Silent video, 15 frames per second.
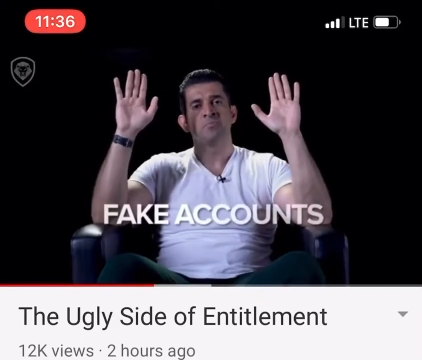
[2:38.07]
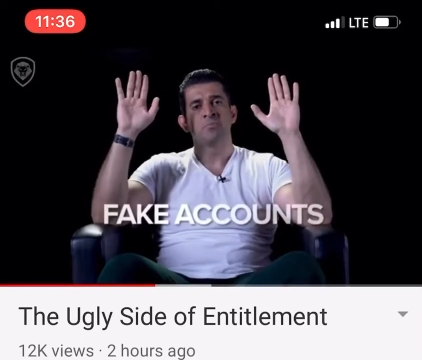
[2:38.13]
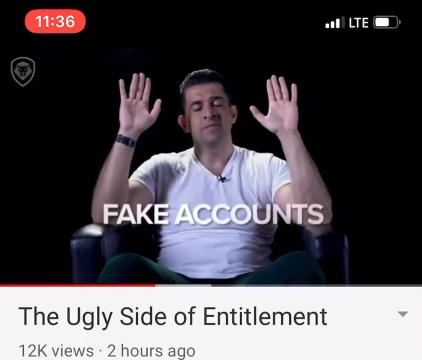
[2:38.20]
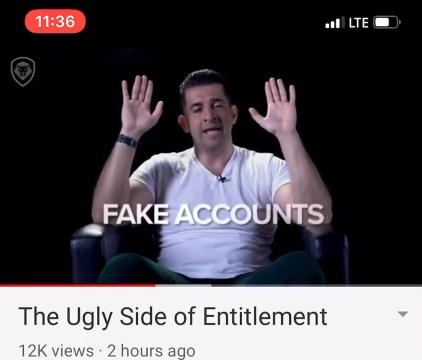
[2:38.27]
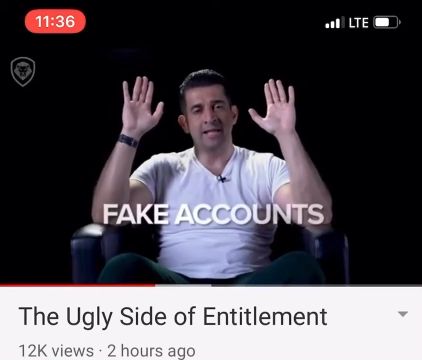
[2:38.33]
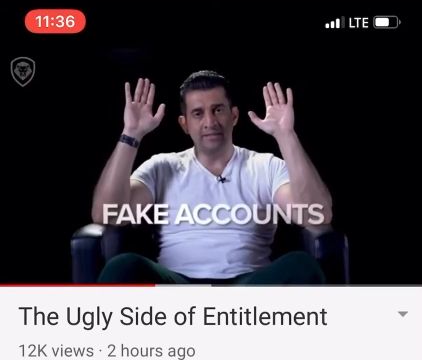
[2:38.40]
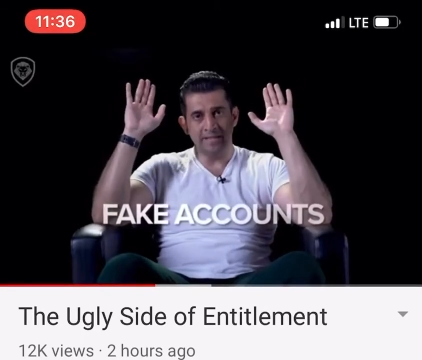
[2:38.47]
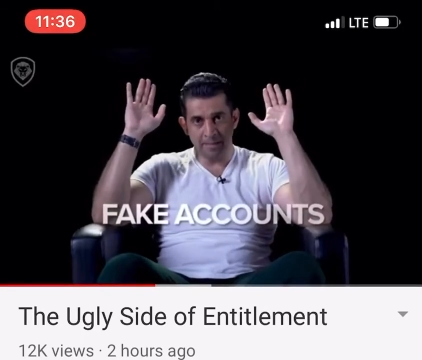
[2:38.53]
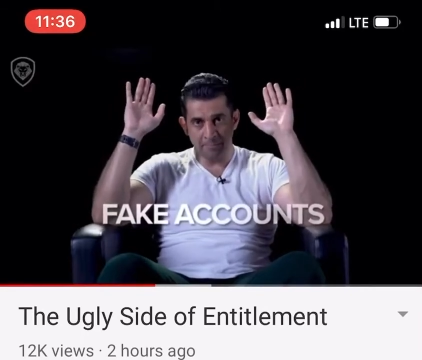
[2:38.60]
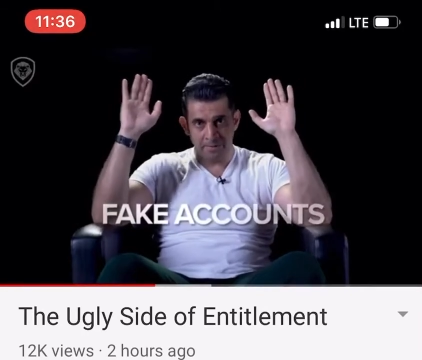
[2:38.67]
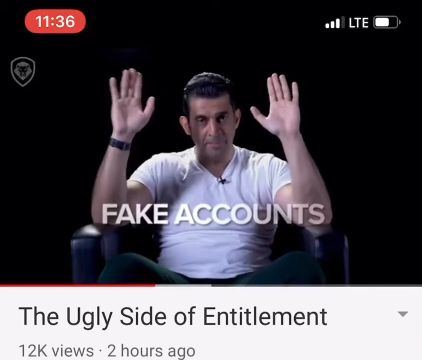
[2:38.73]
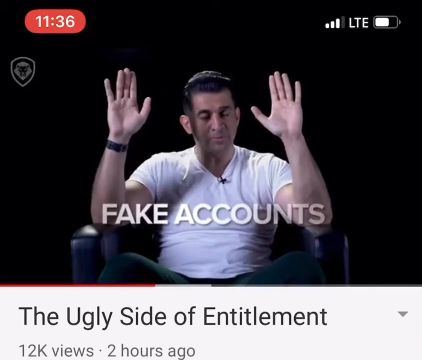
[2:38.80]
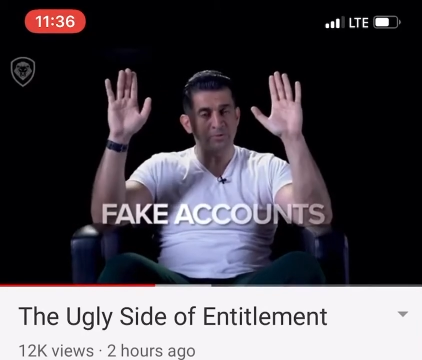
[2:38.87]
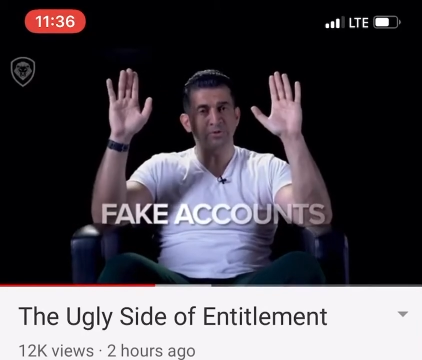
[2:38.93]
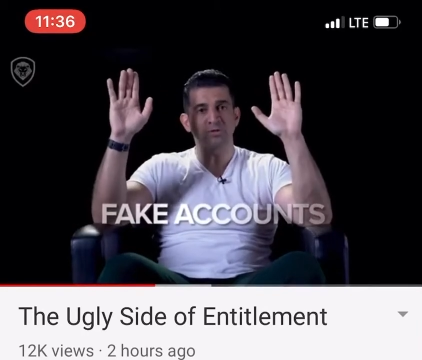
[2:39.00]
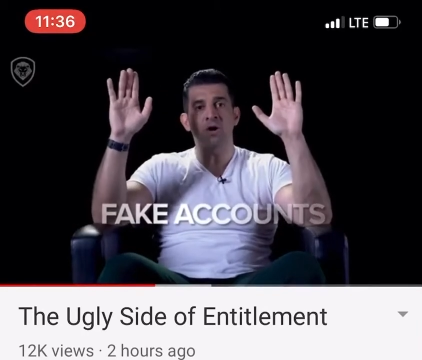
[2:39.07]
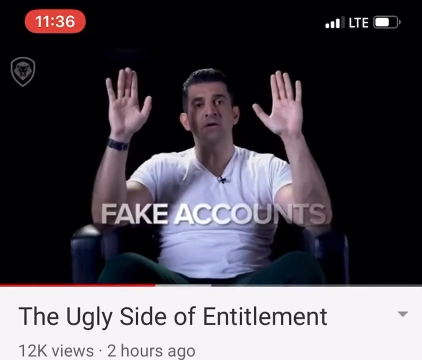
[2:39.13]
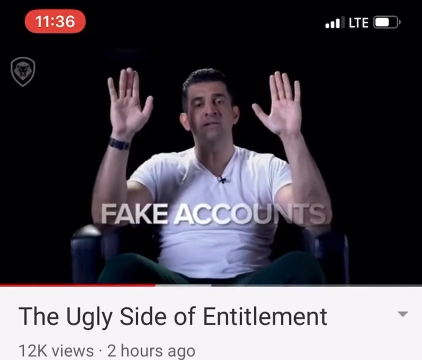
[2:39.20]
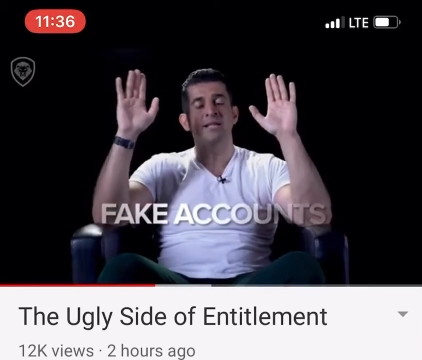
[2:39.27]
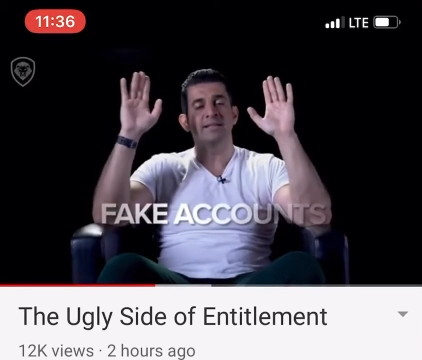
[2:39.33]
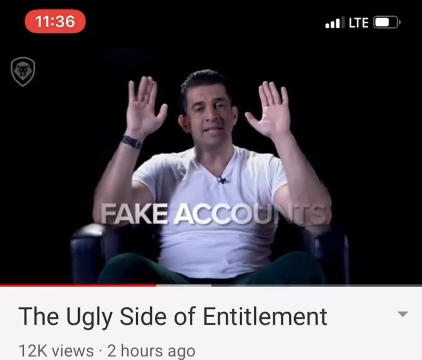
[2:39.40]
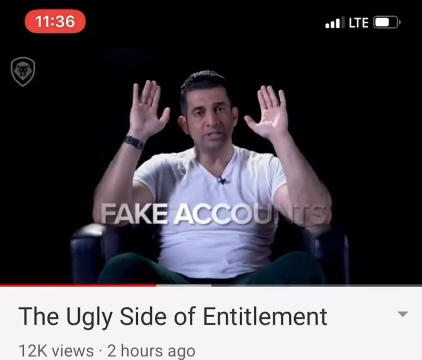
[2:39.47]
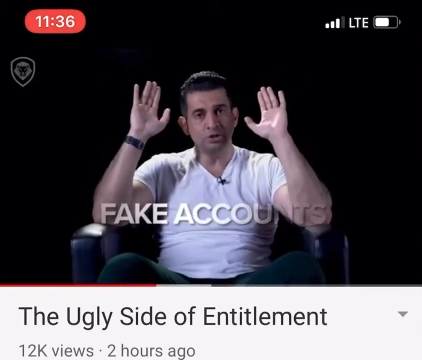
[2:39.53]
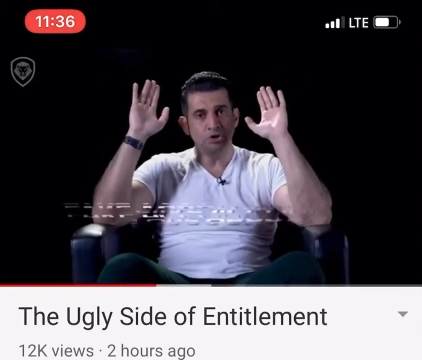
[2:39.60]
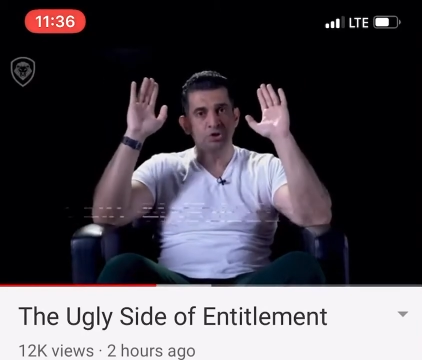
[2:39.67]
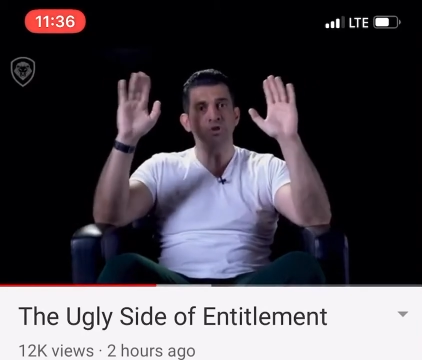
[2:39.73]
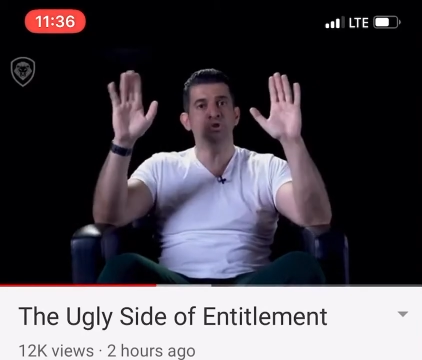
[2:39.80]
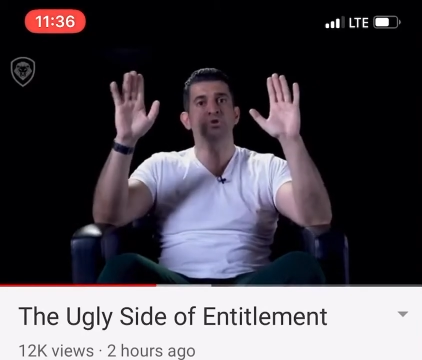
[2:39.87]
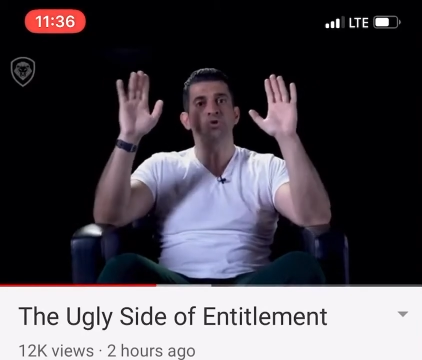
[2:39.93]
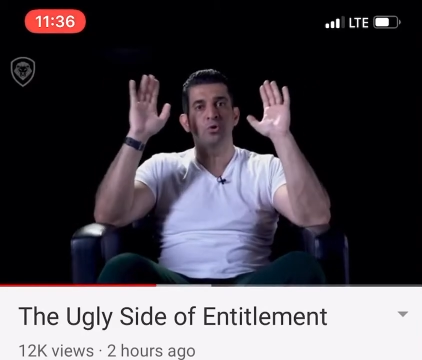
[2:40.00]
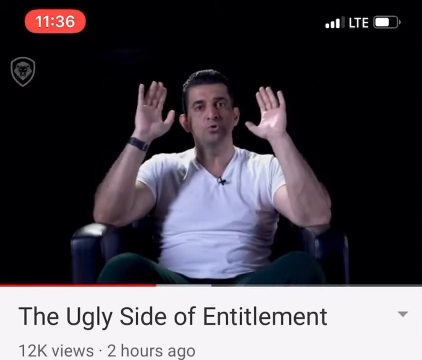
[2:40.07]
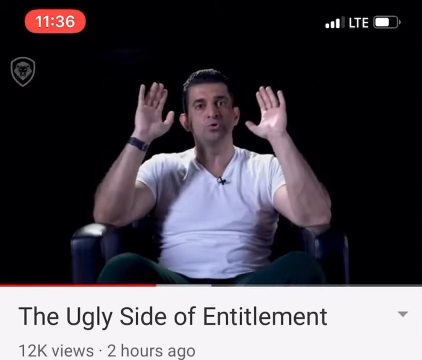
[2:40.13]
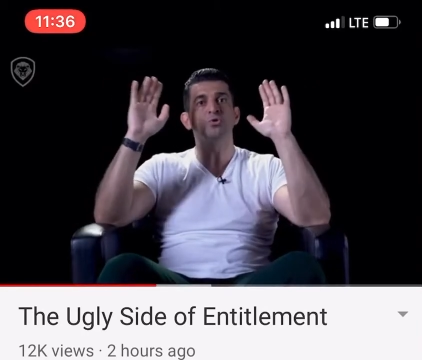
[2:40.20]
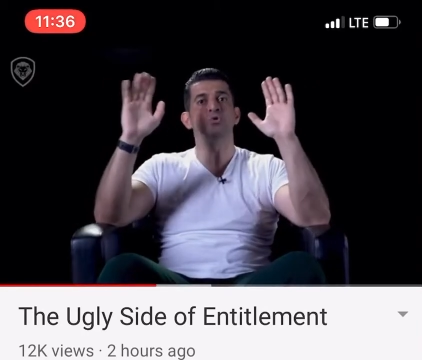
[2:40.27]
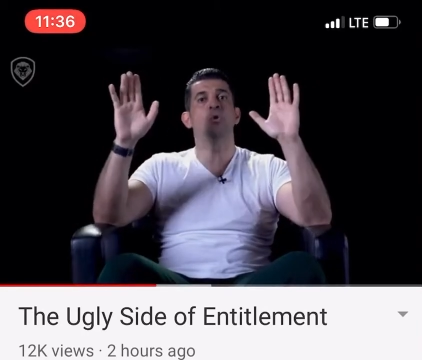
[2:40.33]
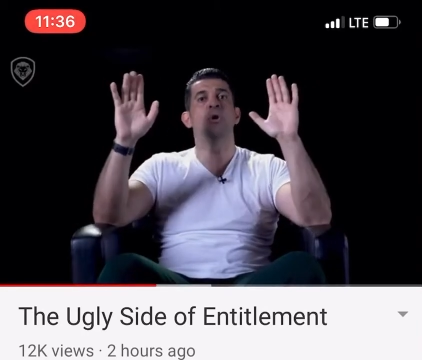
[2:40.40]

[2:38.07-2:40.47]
that people start that they just go to do